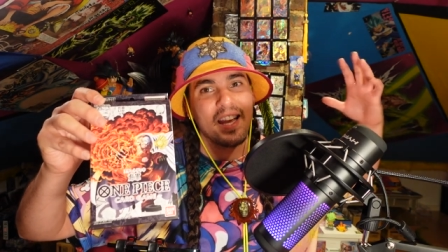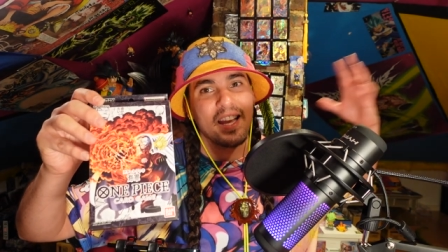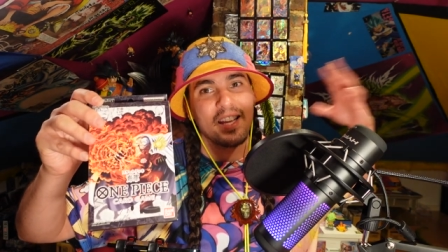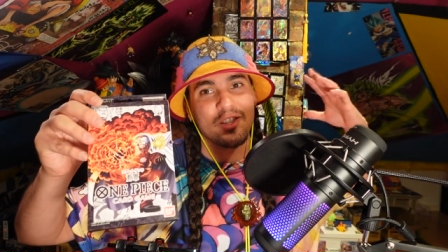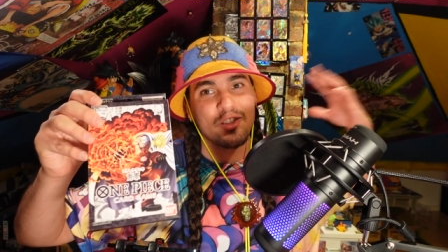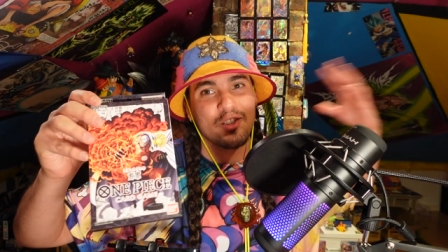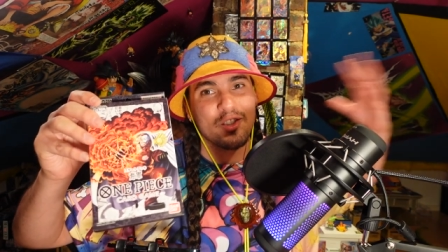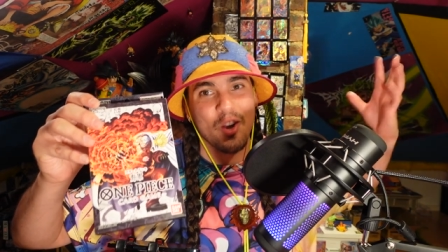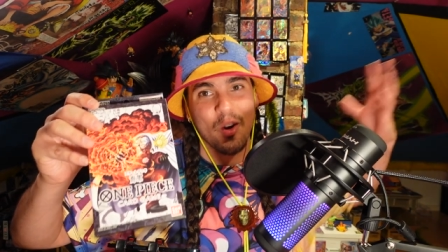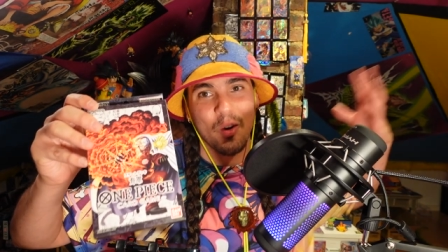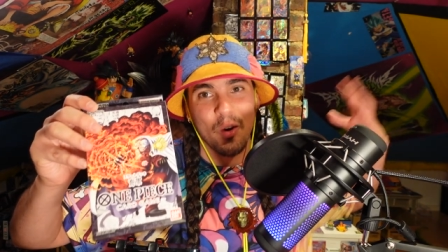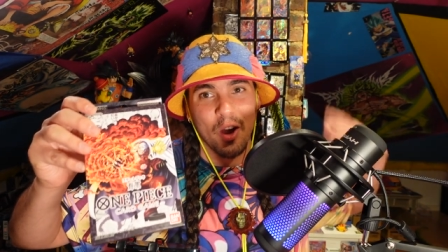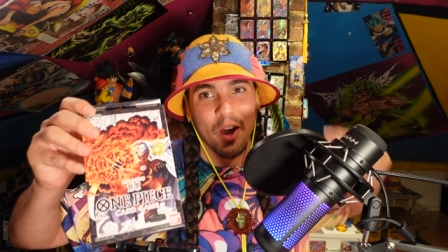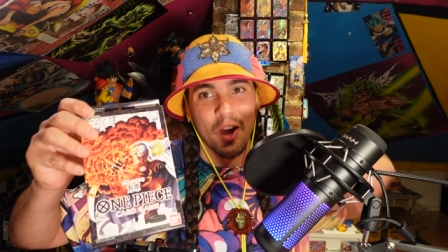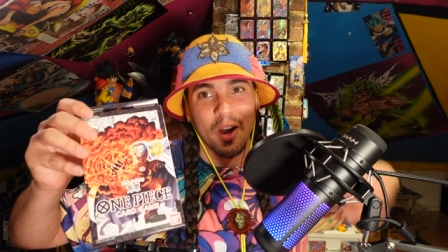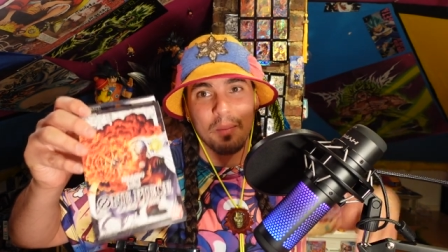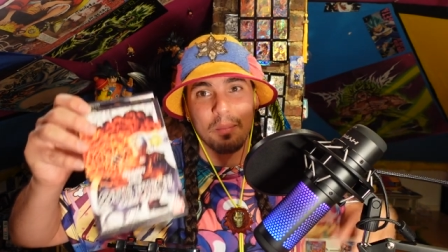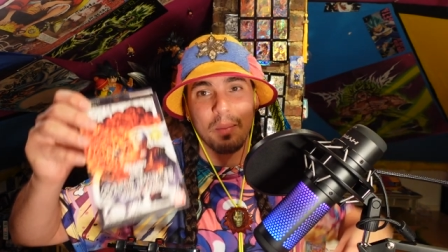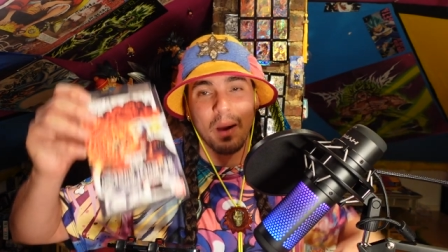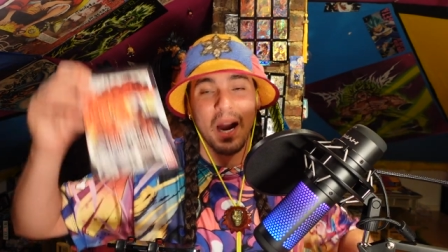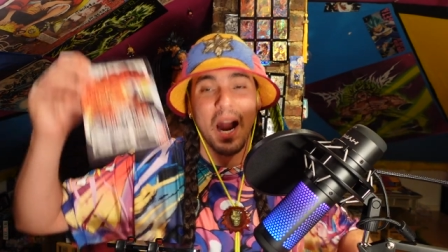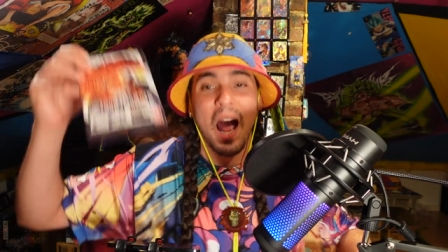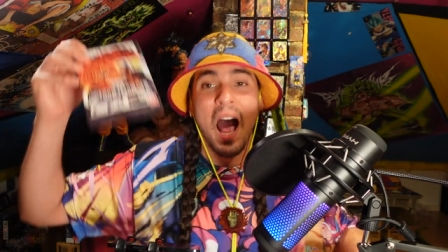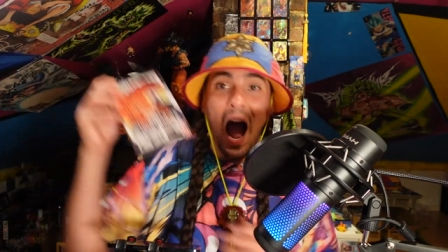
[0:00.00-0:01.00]
It's so good.
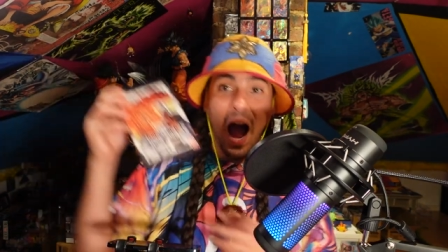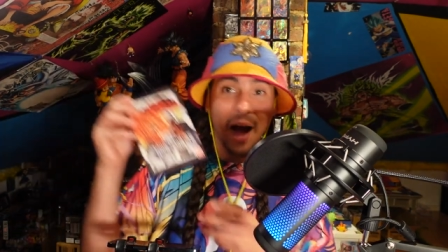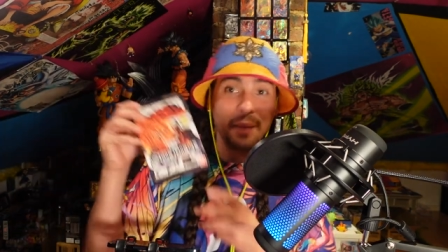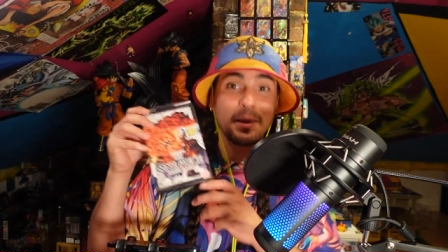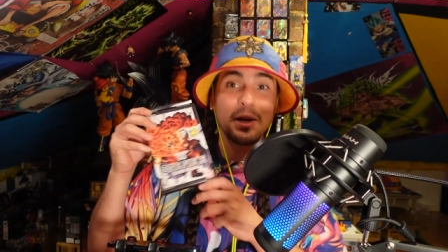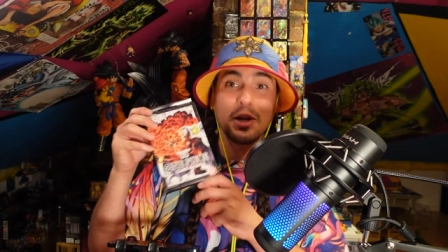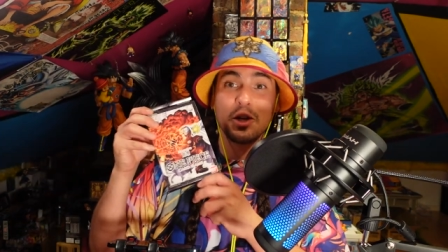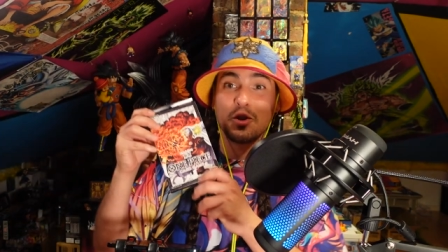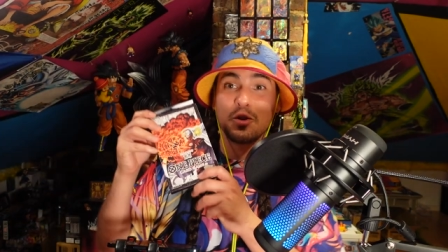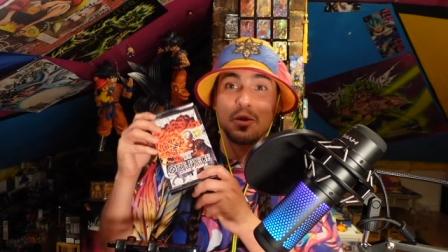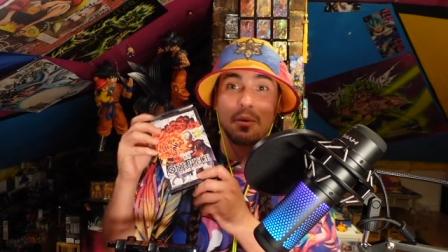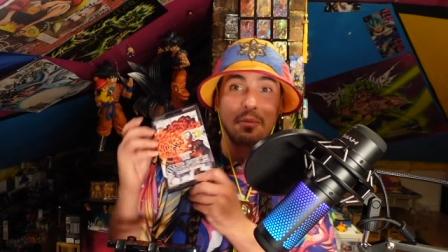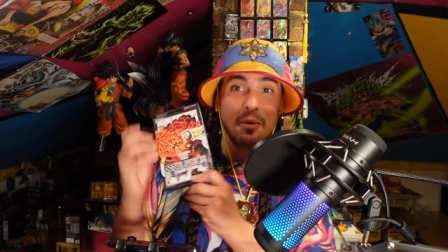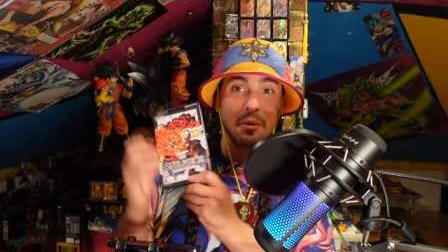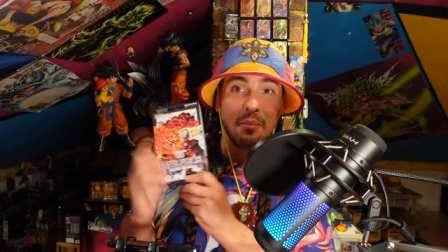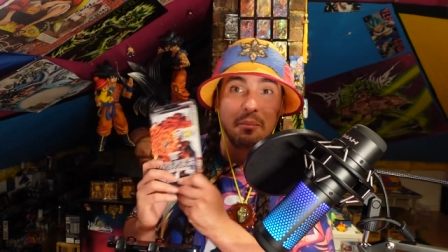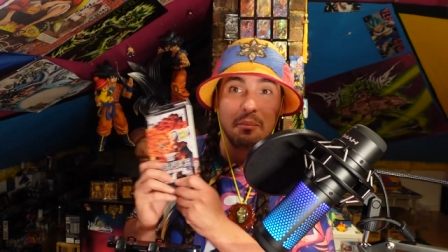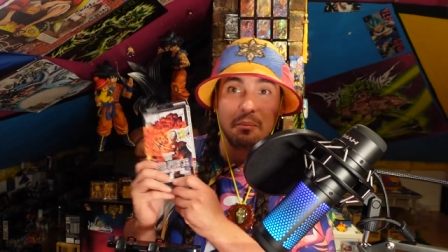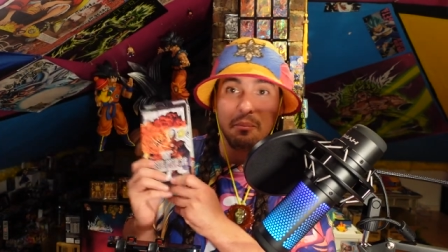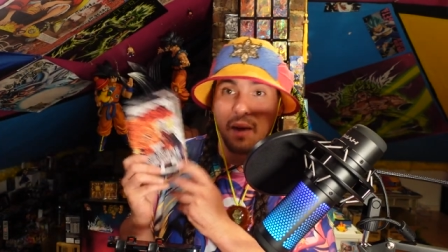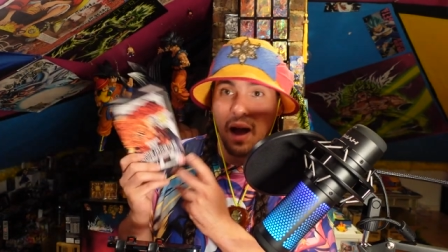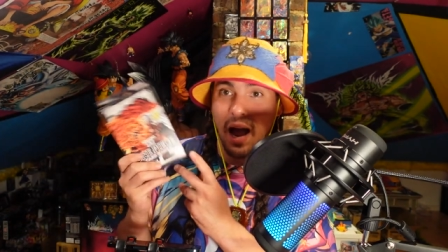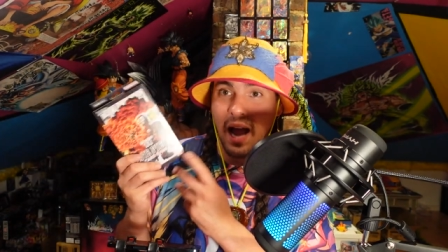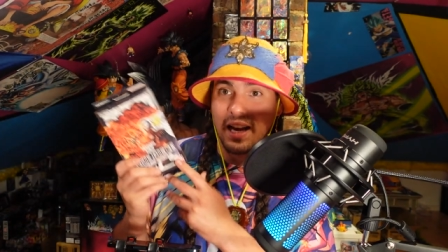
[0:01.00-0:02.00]
But I'm gonna strip
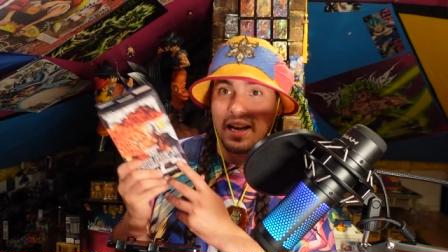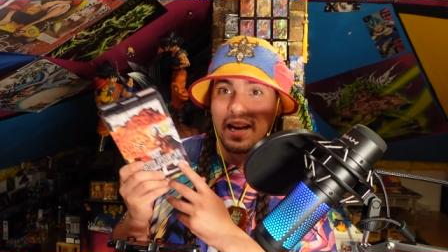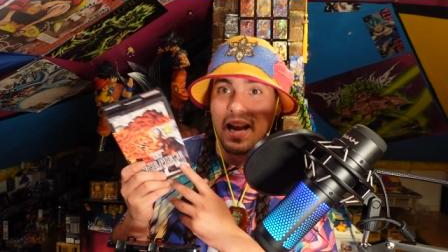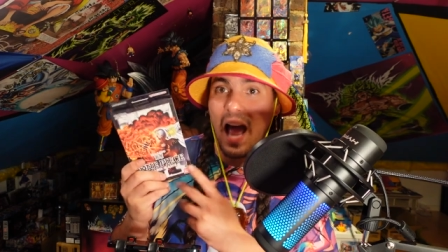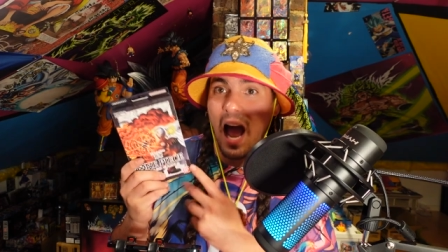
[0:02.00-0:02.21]
him mine